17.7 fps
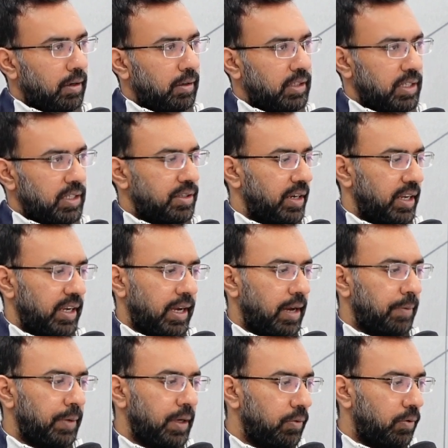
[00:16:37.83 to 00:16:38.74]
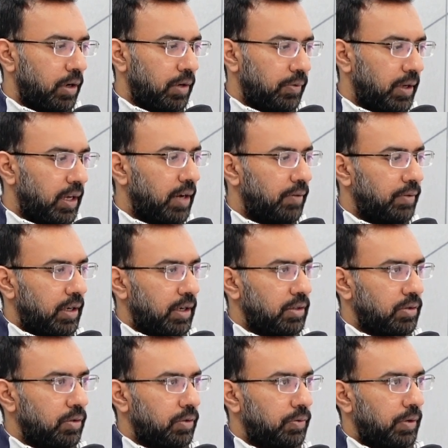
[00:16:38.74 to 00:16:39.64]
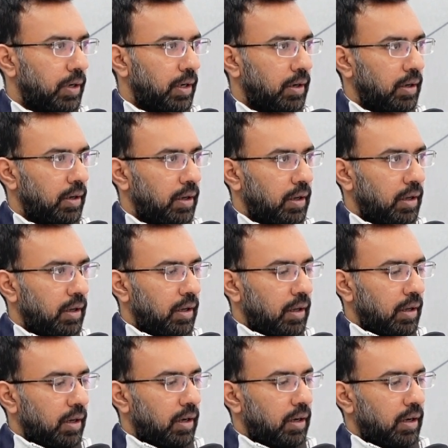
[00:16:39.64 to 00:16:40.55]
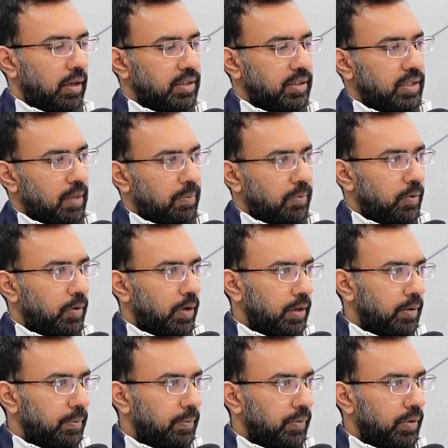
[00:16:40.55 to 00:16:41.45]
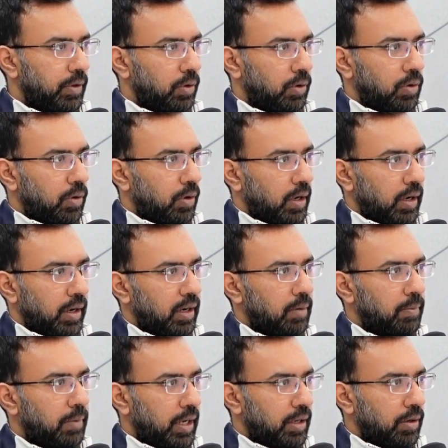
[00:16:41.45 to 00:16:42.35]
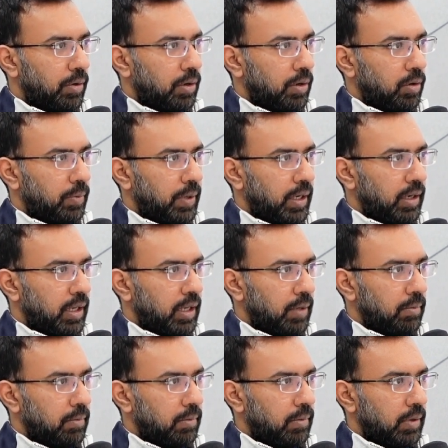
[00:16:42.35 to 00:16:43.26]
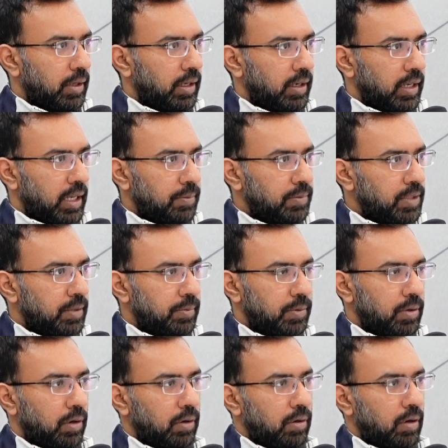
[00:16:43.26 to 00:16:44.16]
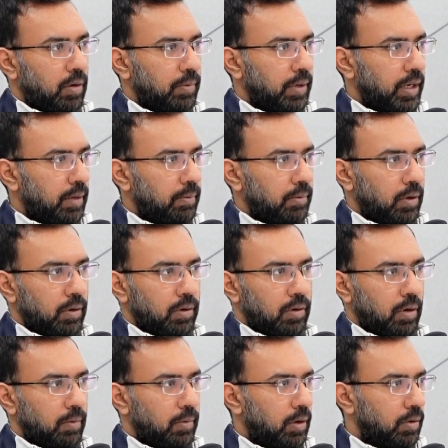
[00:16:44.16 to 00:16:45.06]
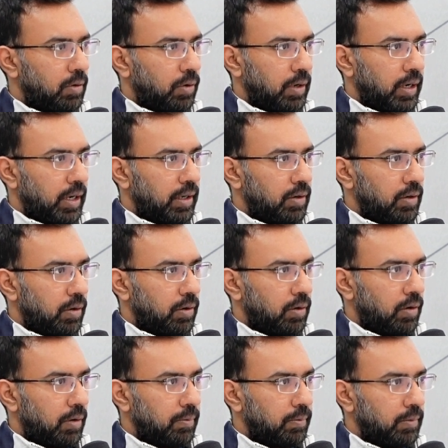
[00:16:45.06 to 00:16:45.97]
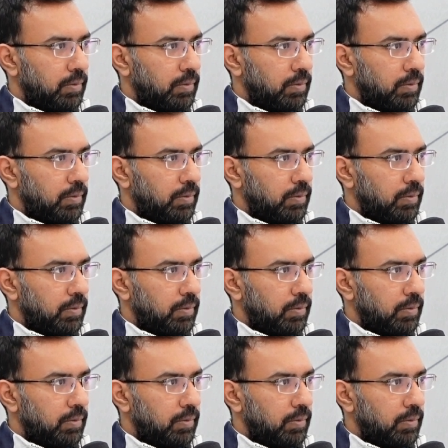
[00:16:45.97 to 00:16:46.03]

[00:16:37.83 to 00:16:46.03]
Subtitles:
just recapping what we have done so far. Step 1, you go ahead and buy your domain name in Namecheap.com, Name.com or GoDaddy.com.